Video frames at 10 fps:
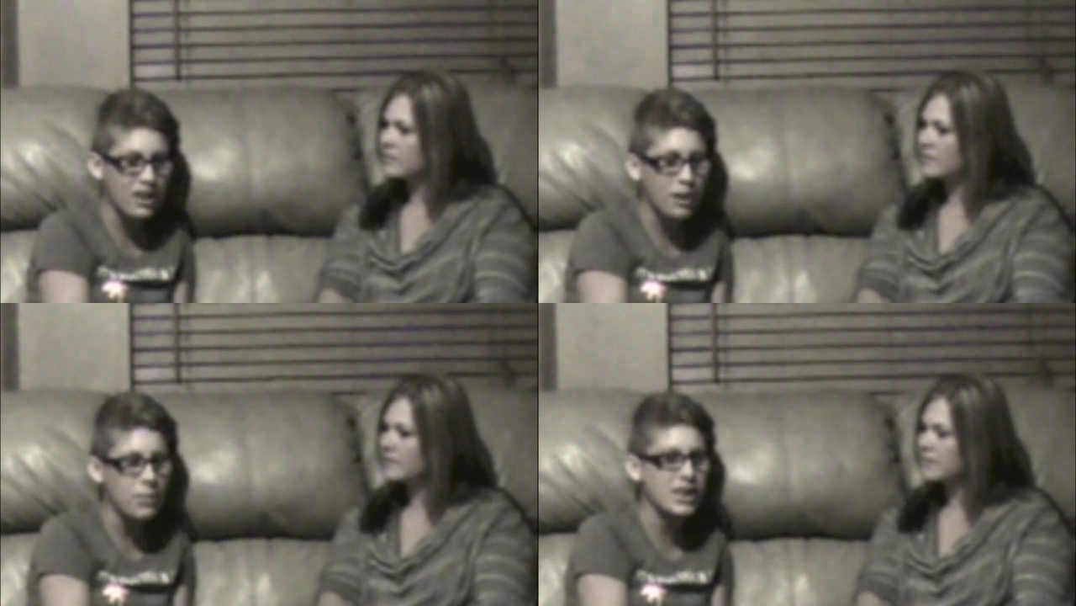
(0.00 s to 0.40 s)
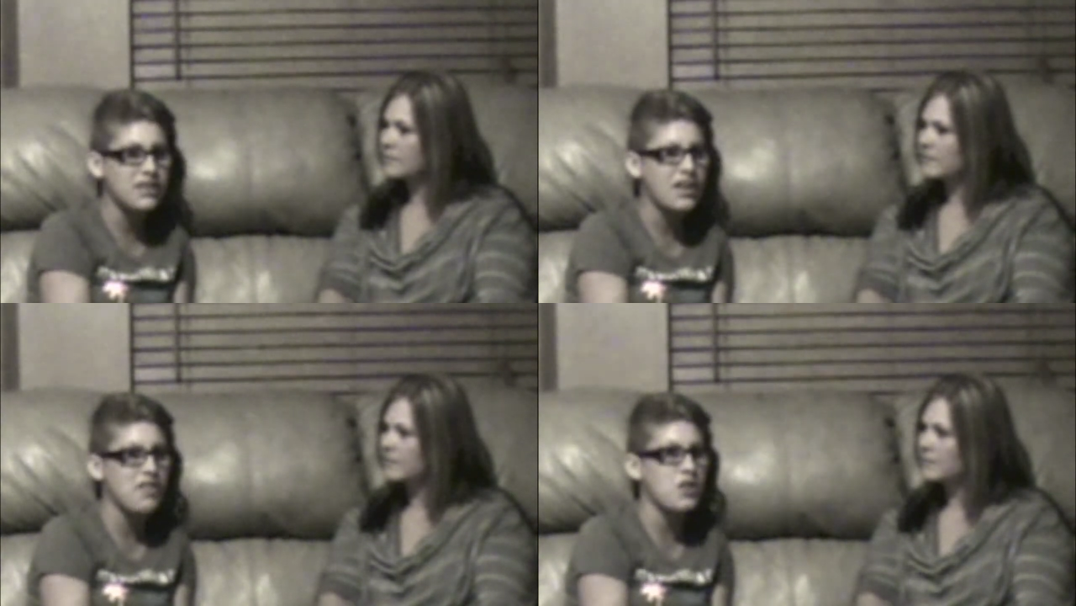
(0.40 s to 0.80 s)
Speaker 1: like
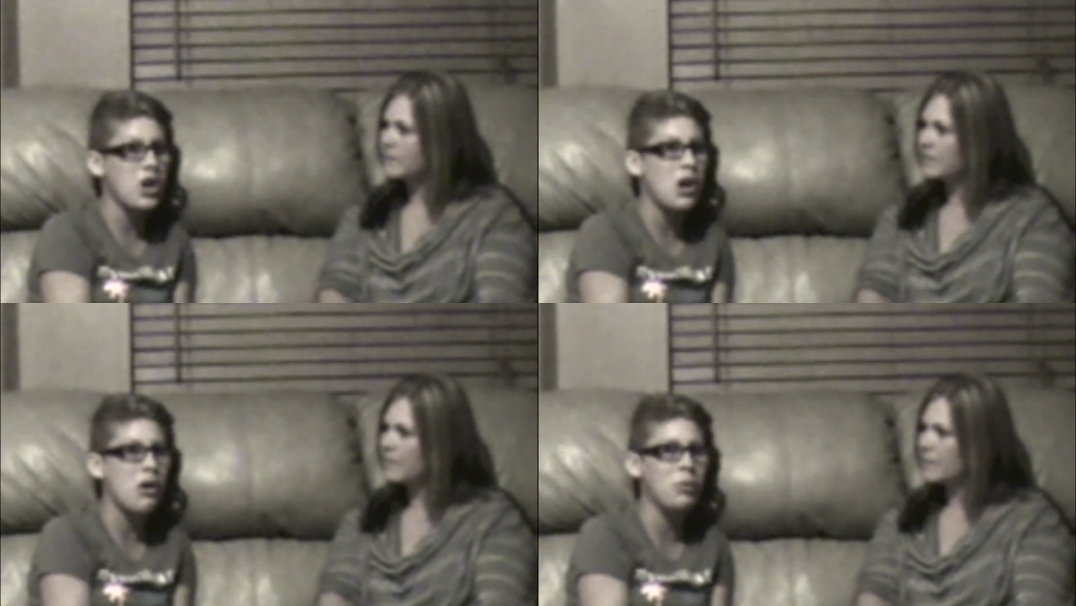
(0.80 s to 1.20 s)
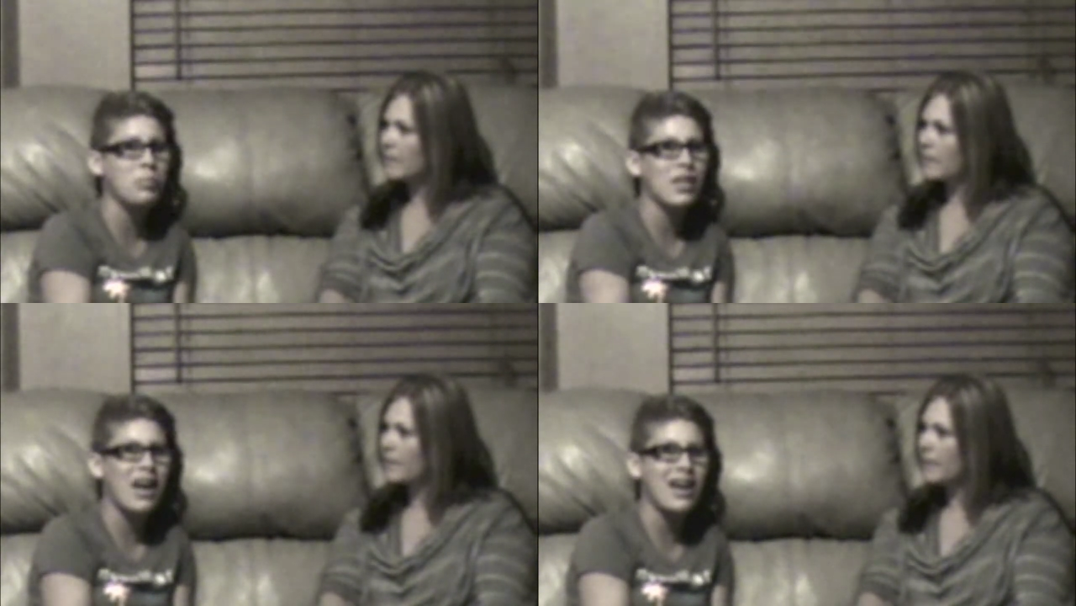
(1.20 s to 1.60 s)
makes fun of your
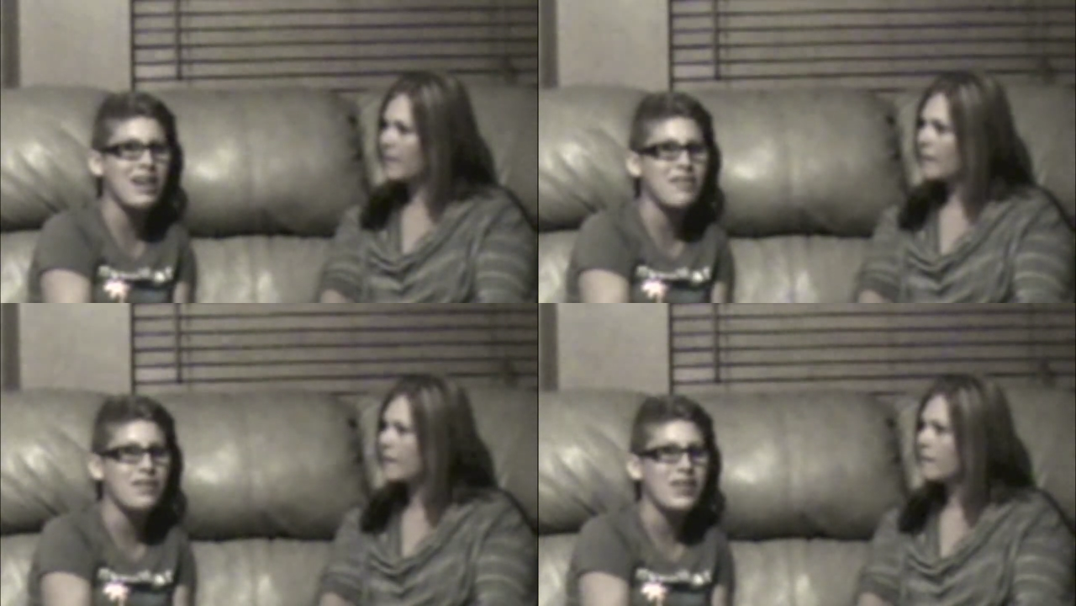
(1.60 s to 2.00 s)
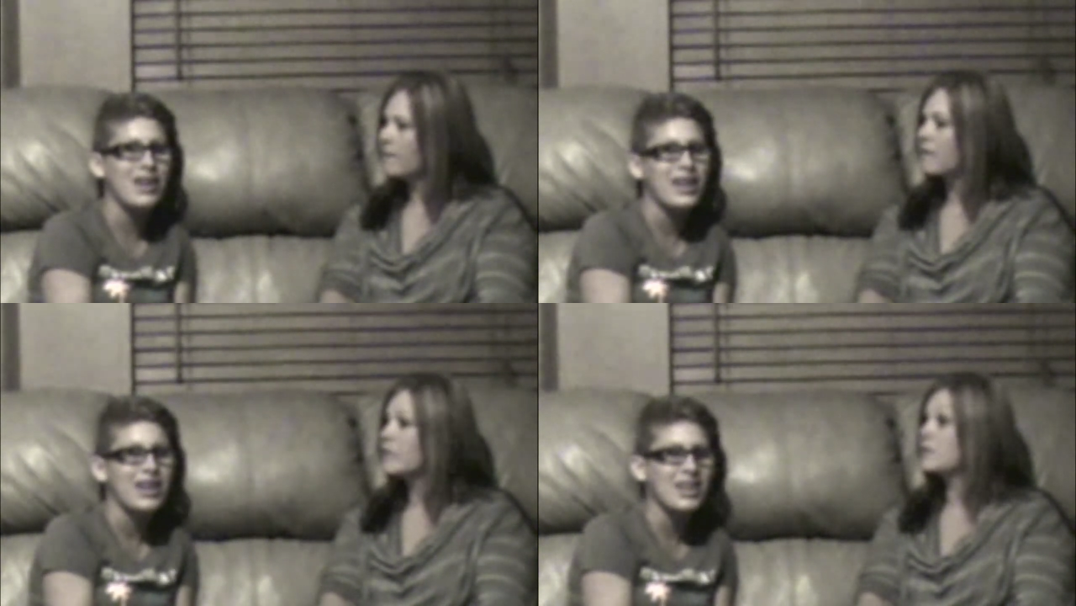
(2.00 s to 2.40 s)
home
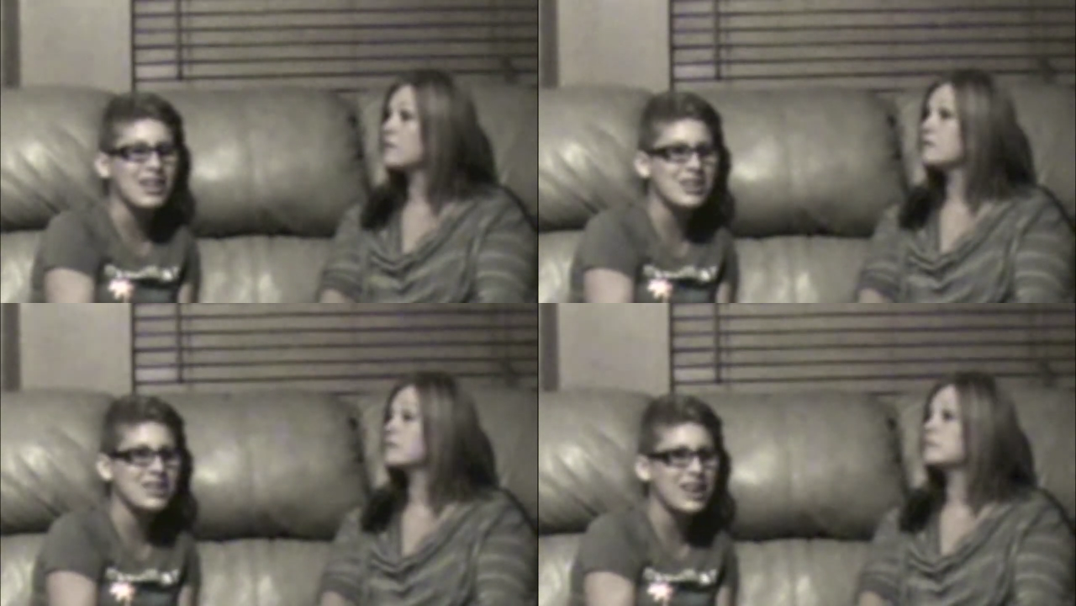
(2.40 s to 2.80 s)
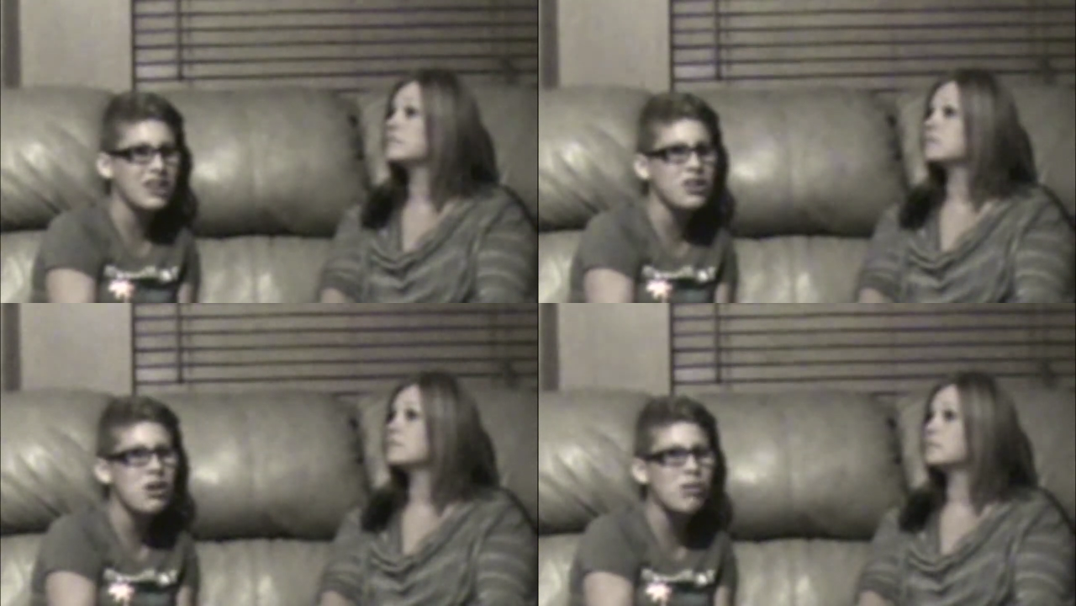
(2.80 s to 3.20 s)
life, because
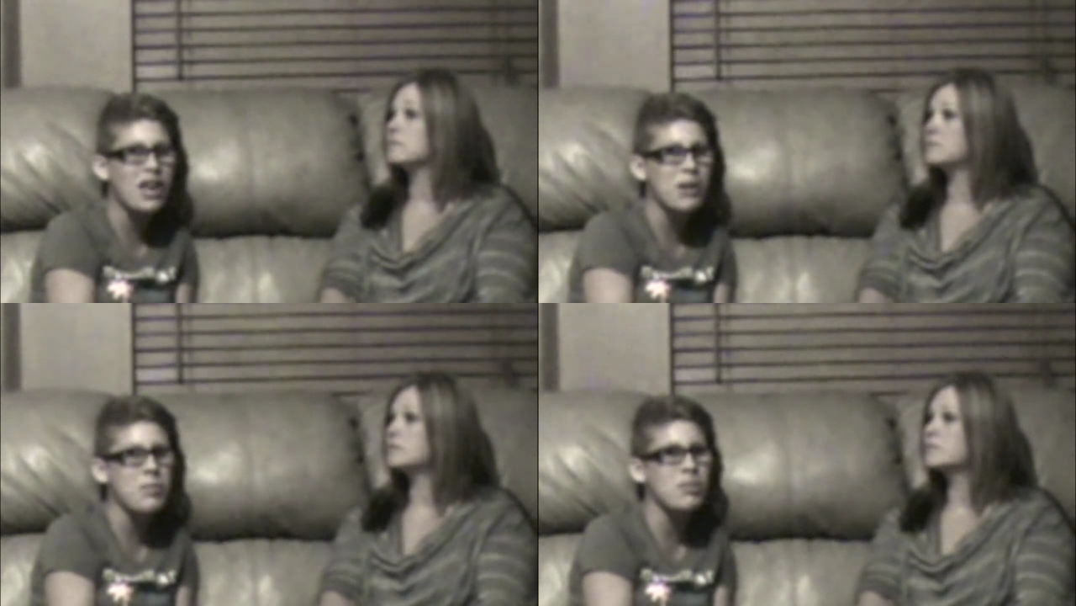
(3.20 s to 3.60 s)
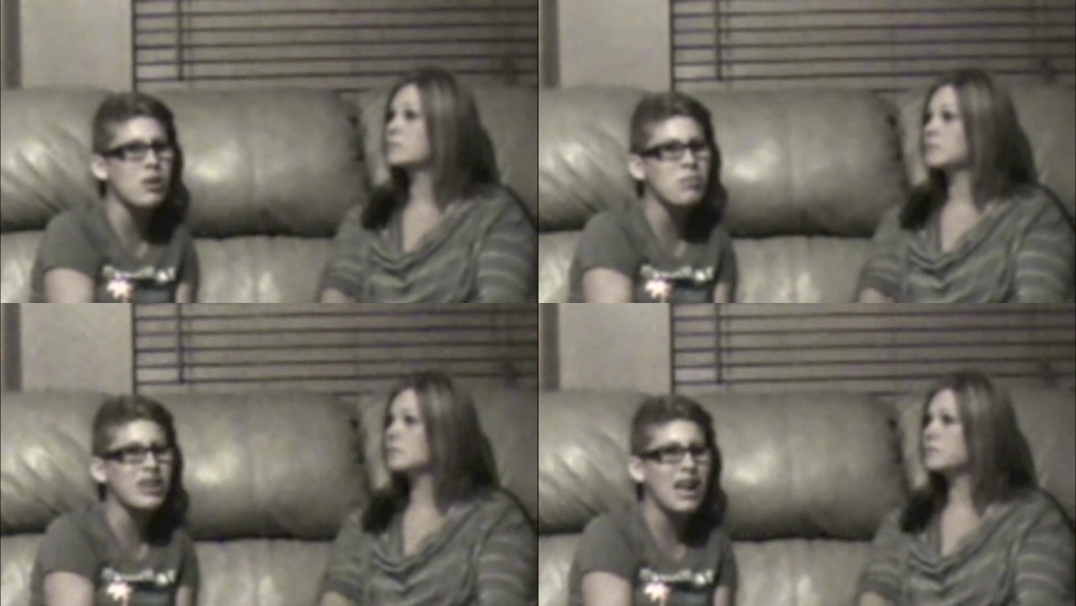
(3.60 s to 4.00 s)
like, you know, a lot of people
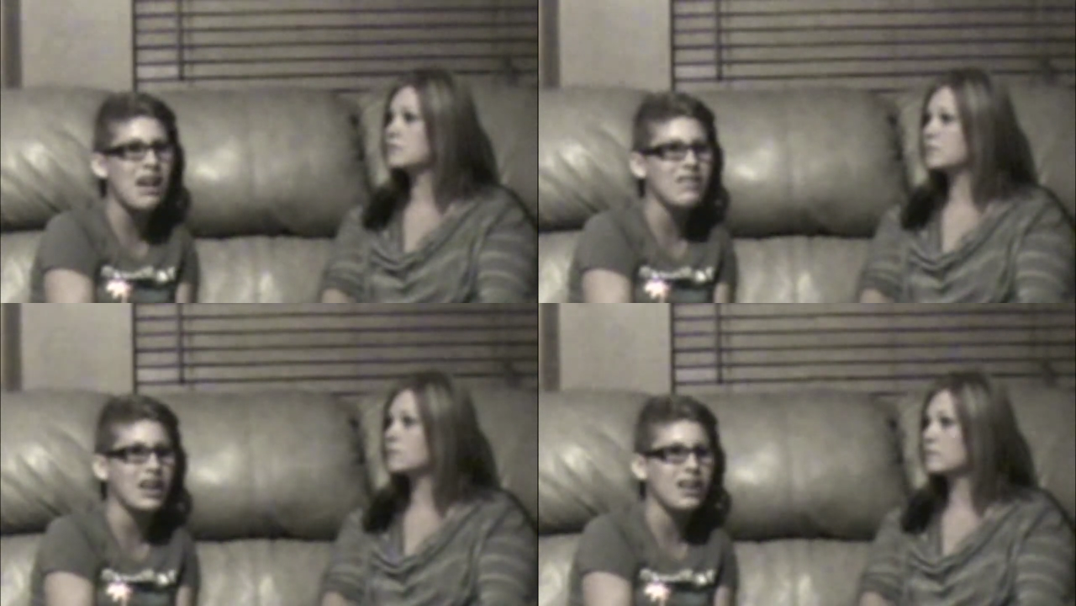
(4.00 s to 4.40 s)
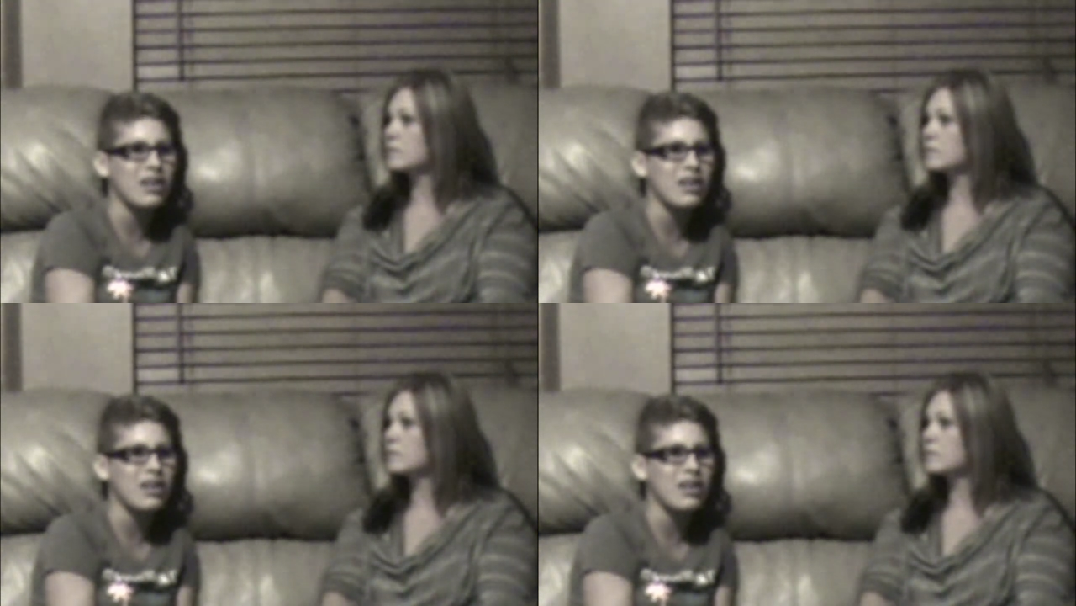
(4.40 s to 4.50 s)
don't really have like